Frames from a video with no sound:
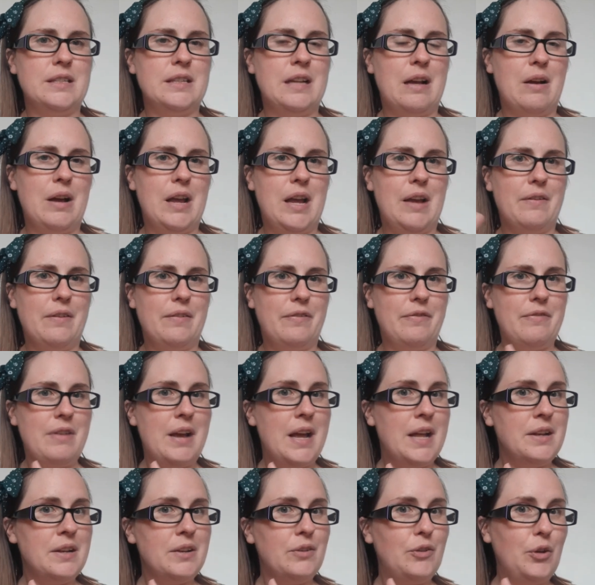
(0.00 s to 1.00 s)
Now, I have a
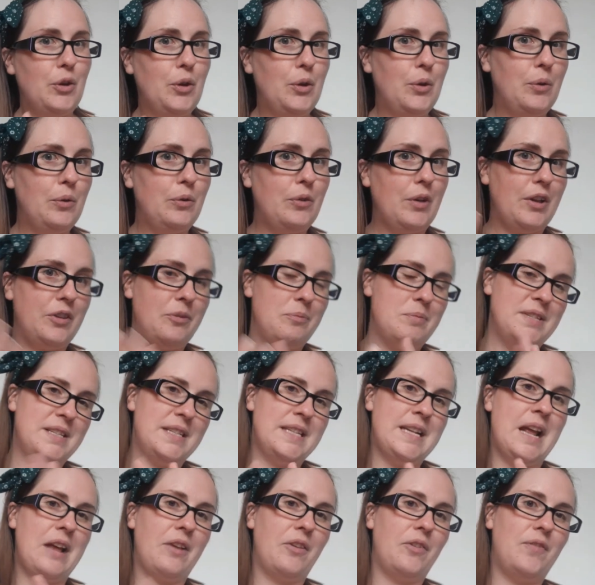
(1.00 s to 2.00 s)
friend whose husband's
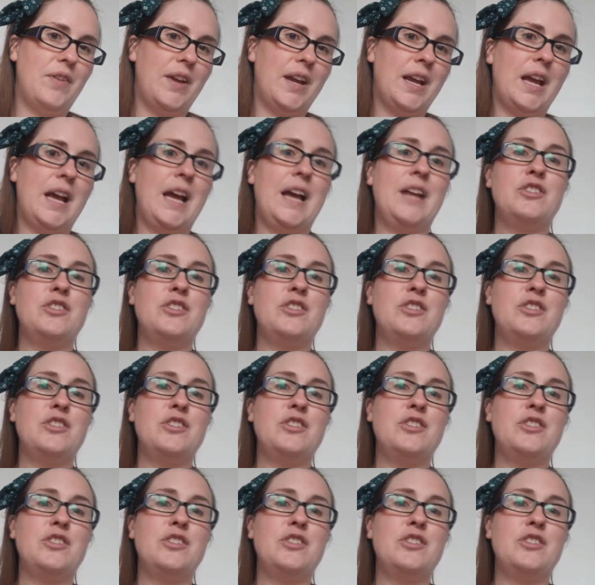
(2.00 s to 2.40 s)
an ex-vicar,